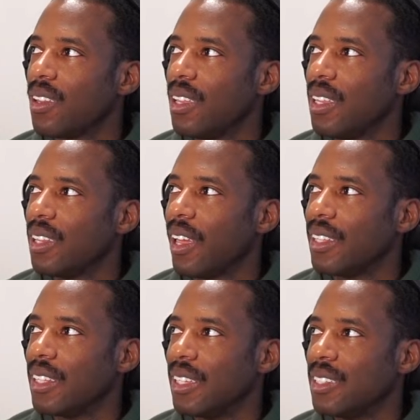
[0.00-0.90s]
it
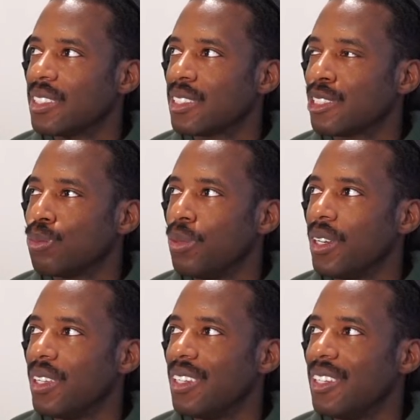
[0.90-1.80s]
like this,
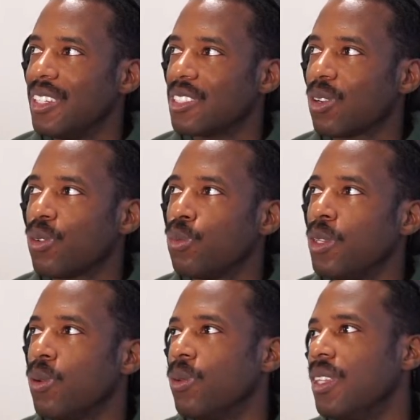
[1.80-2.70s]
but it's hard for me
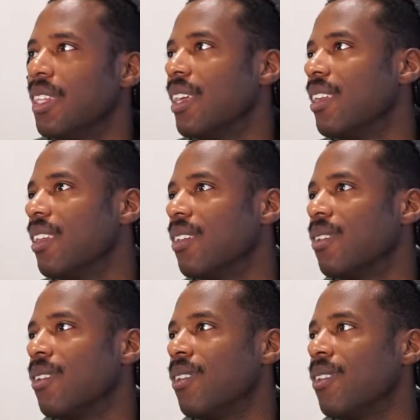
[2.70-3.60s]
to read that. I don't
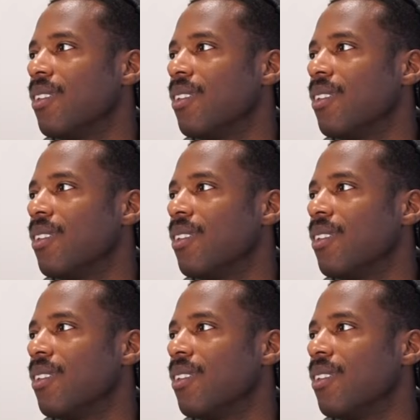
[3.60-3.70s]
know.